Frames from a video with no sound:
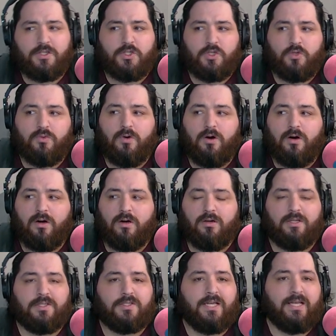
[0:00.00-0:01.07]
who are,
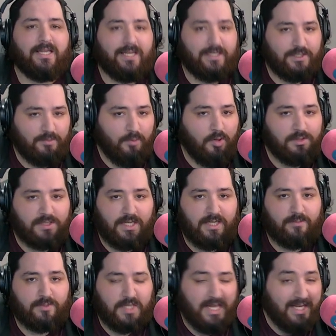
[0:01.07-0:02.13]
let's say, like small
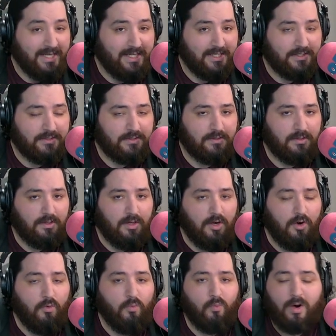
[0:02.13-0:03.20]
teams, indies,
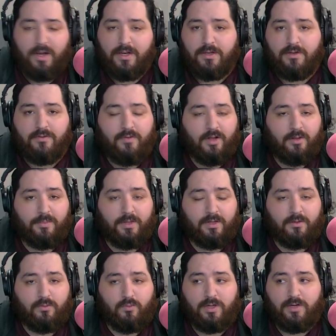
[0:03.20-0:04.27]
one develop
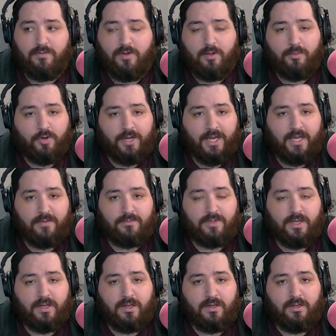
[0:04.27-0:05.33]
one developer game
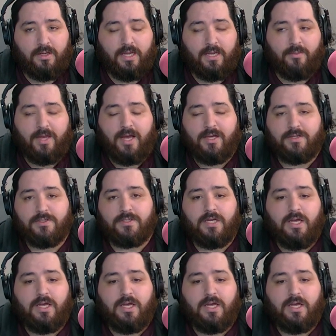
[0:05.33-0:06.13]
uh, game guys,